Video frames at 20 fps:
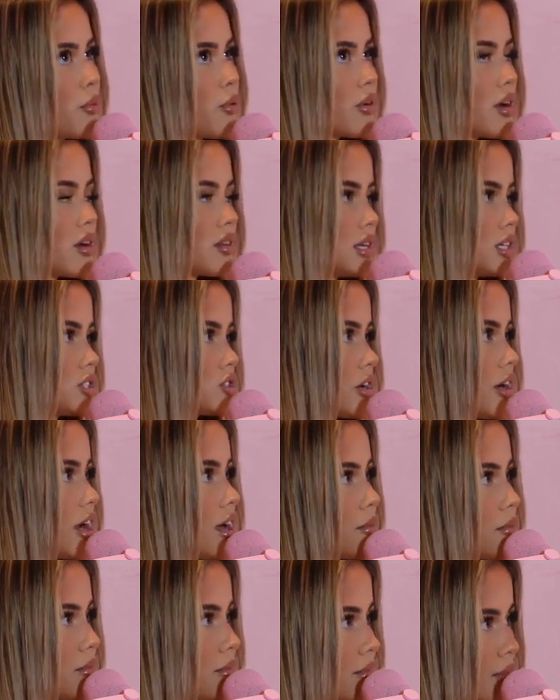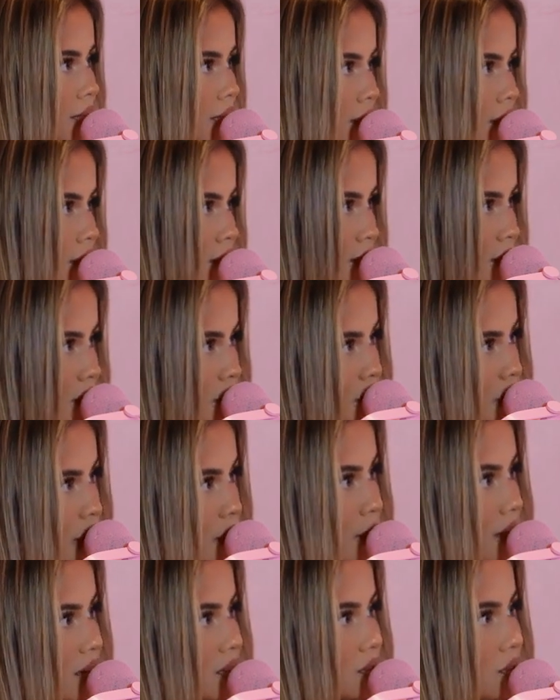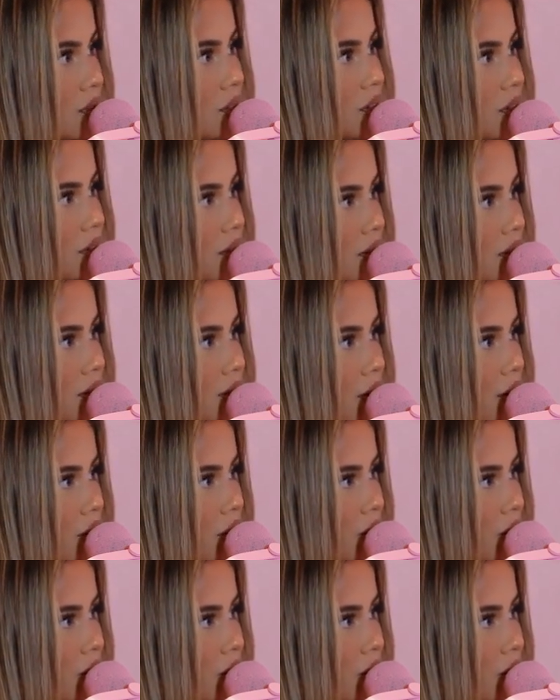people would only dream of going to, you know?